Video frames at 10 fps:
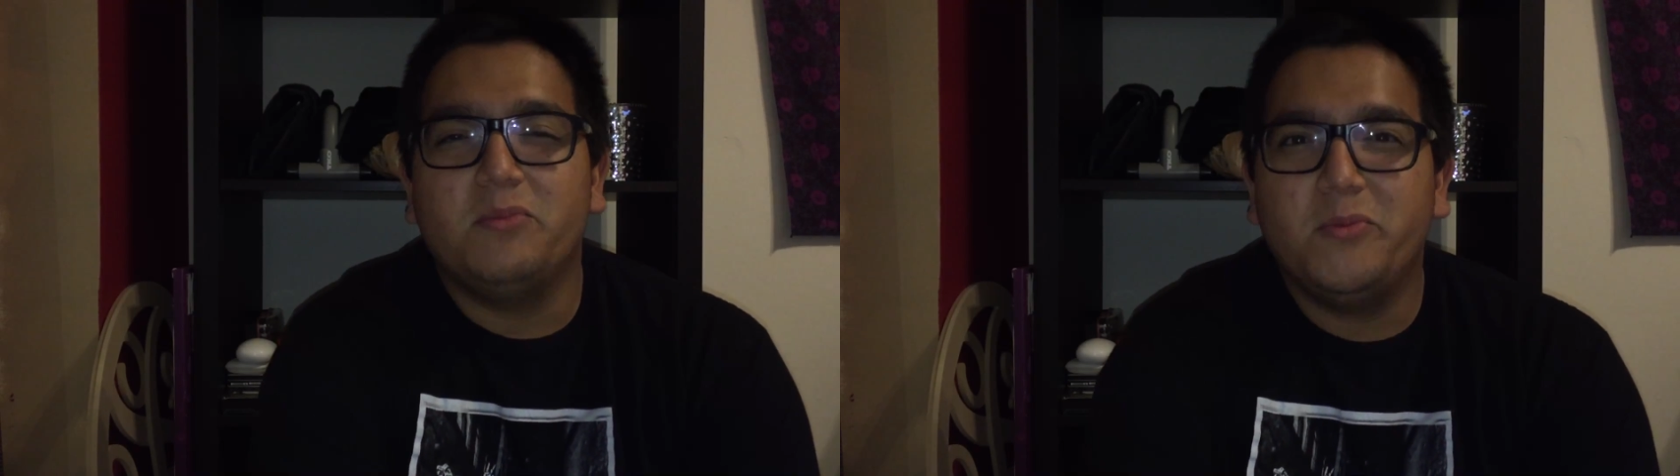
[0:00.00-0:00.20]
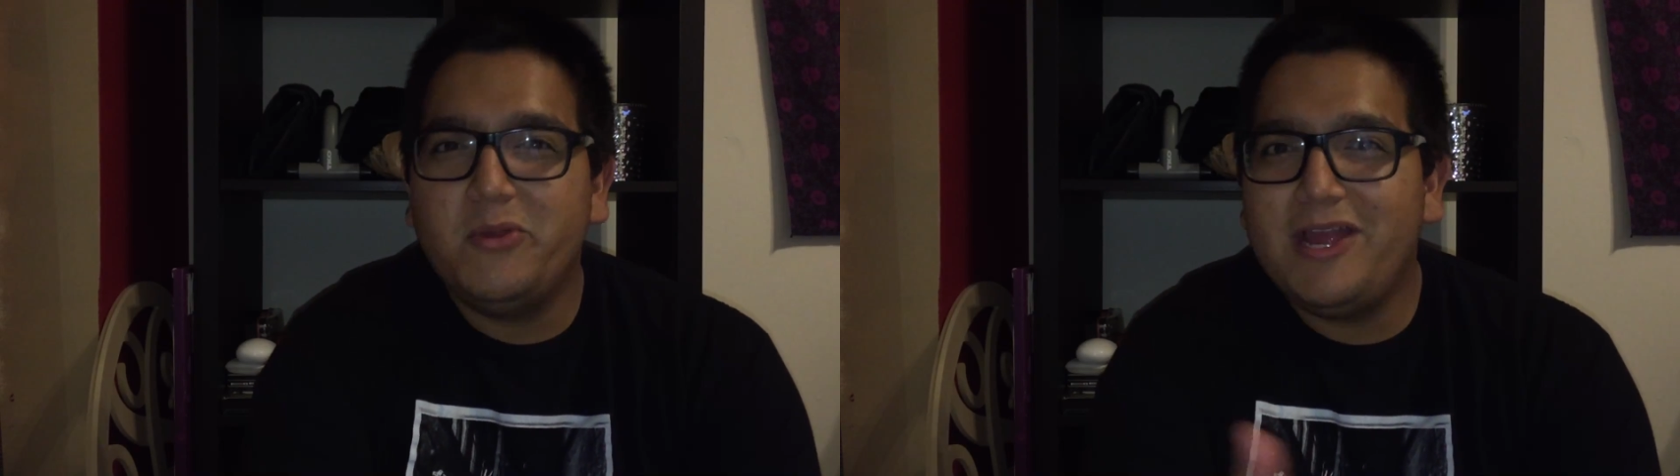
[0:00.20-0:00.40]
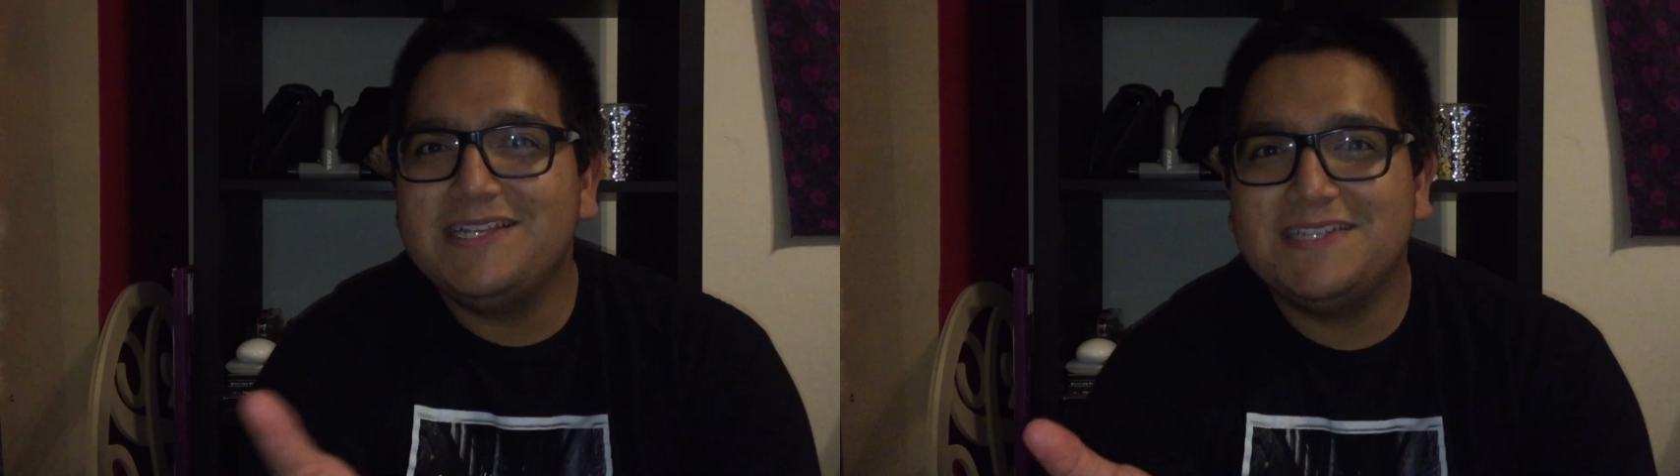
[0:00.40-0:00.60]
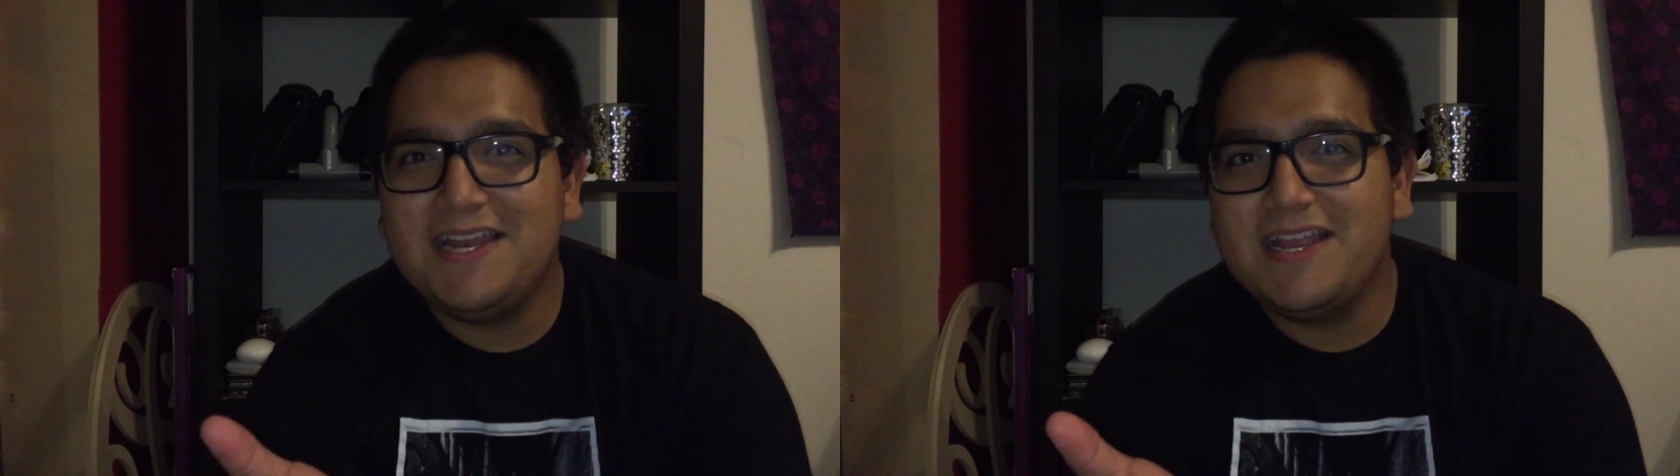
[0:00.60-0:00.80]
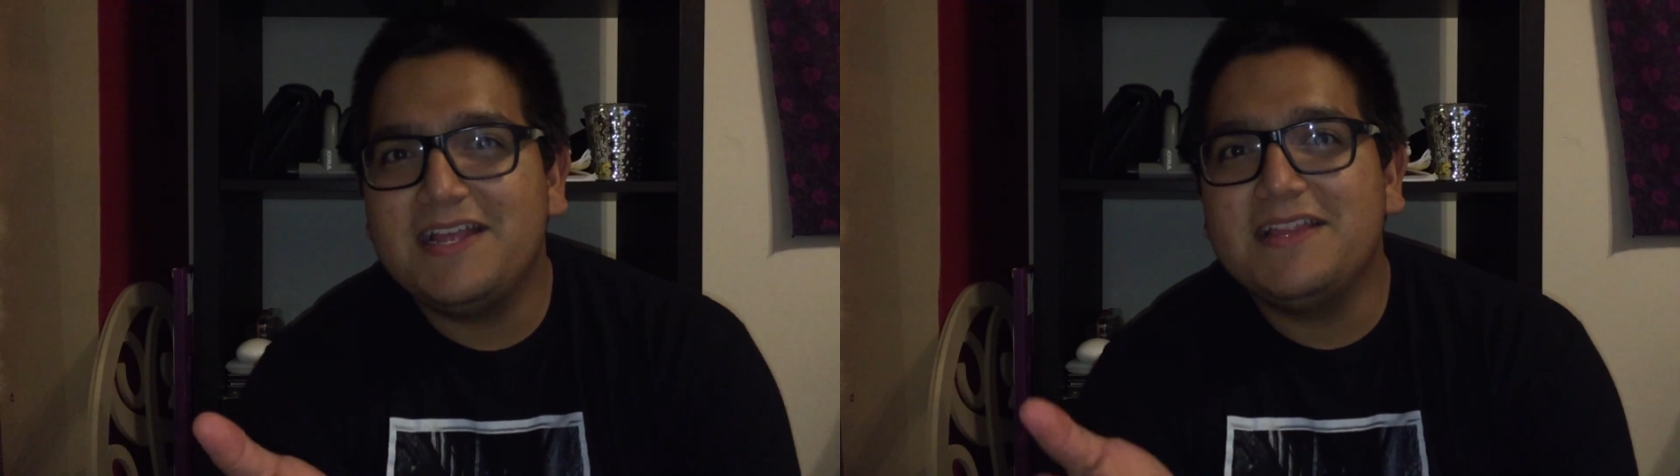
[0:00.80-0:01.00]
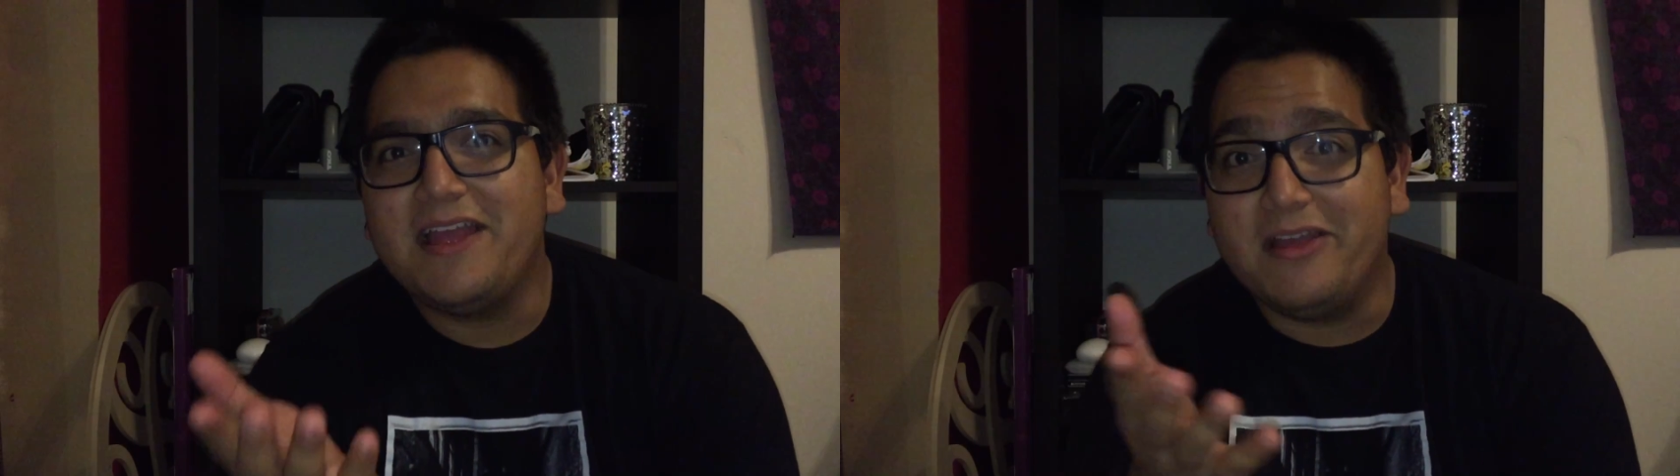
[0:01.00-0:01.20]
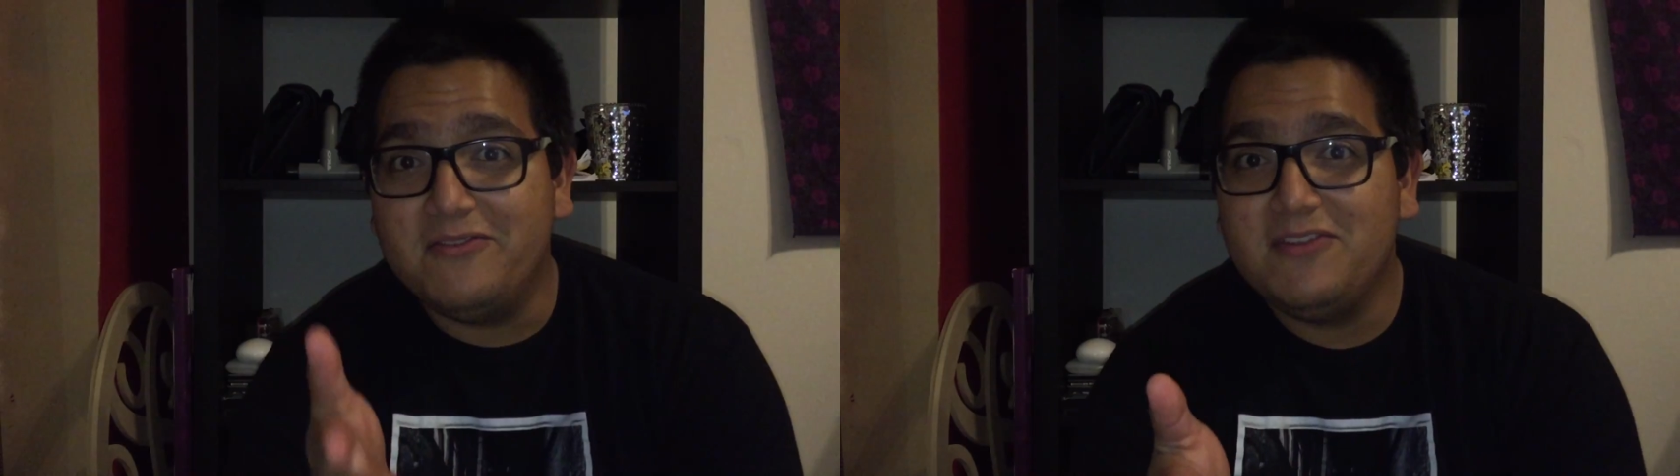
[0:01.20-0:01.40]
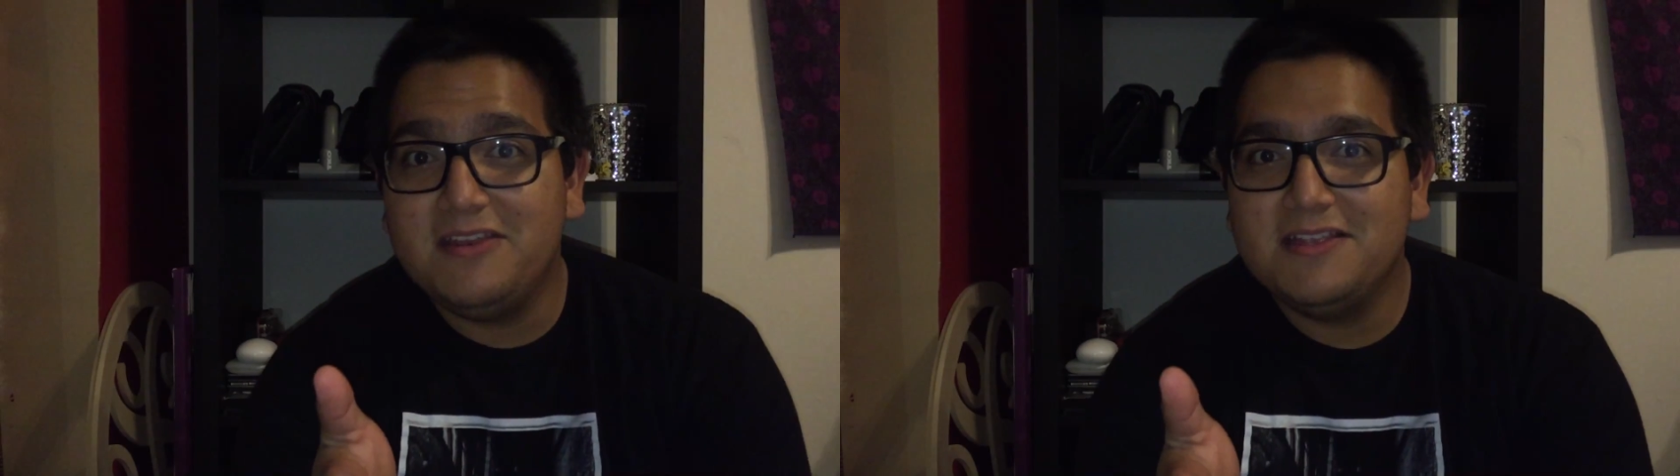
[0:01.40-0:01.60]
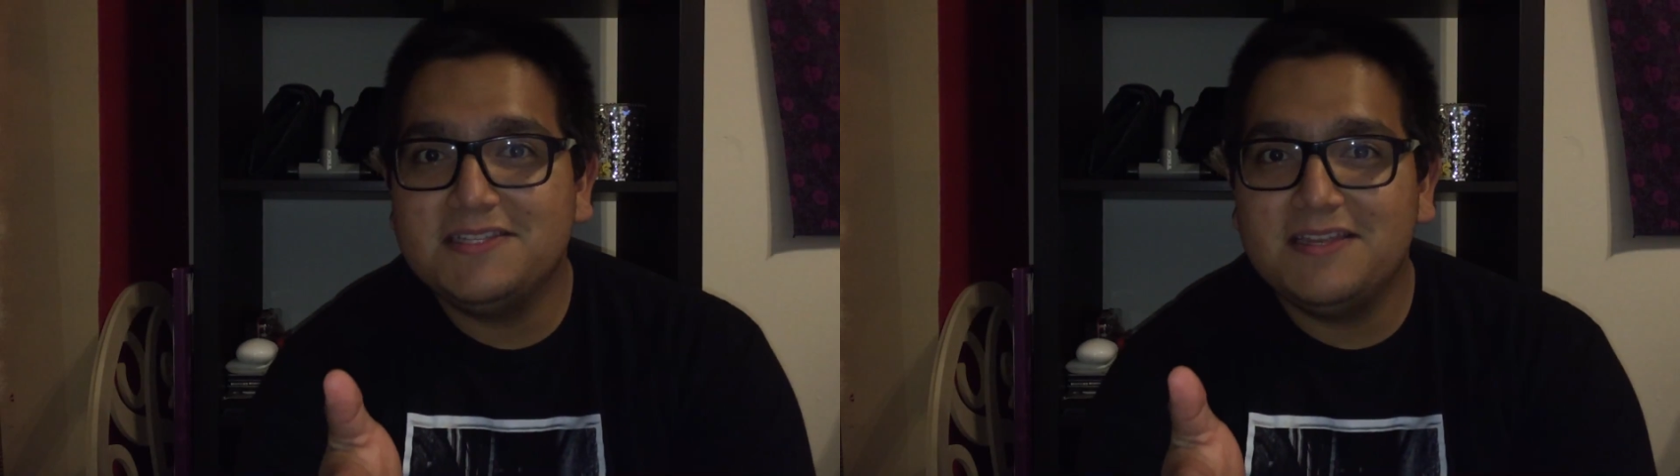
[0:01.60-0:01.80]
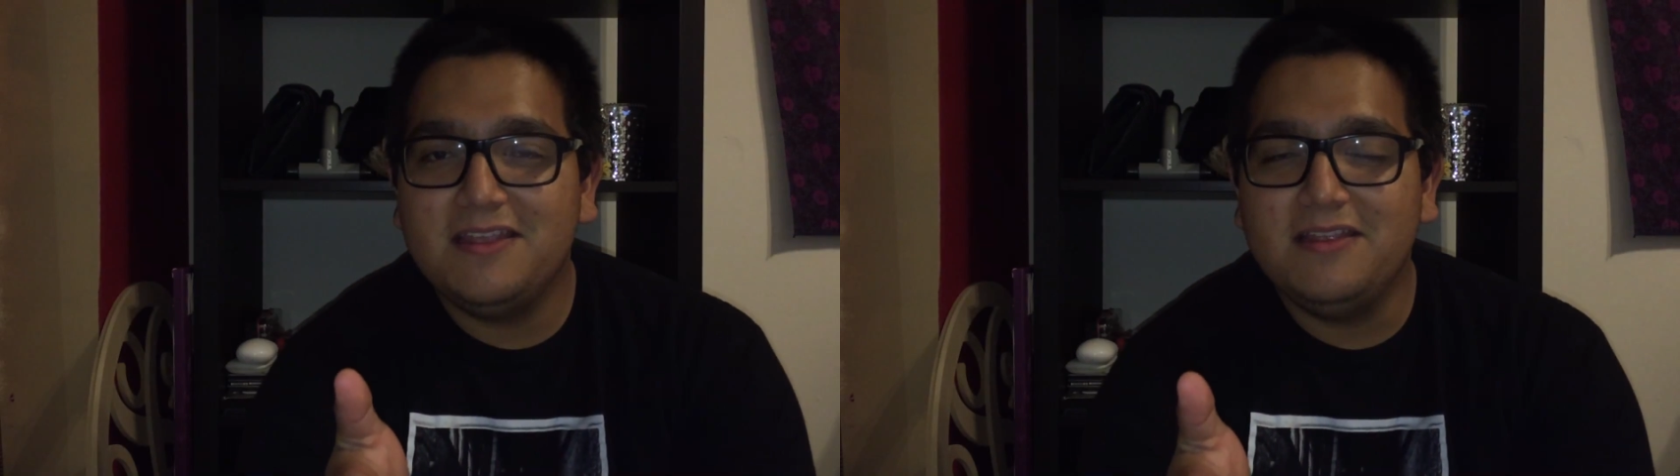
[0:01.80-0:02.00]
Remember how I said I got that oven
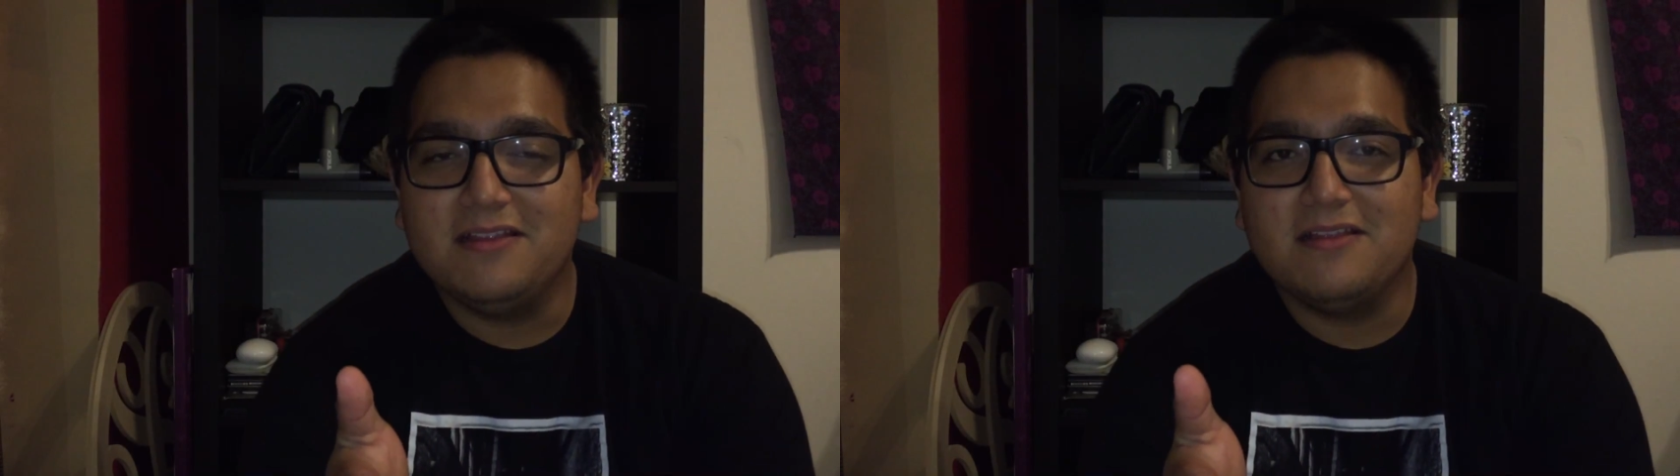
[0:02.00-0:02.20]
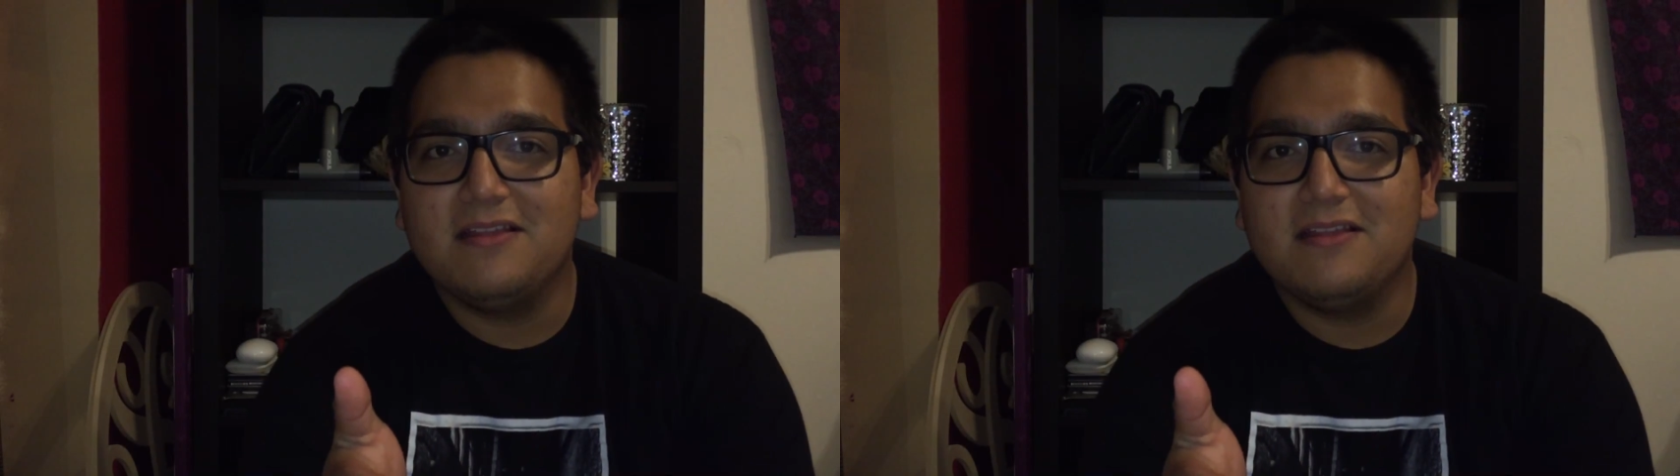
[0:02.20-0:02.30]
yesterday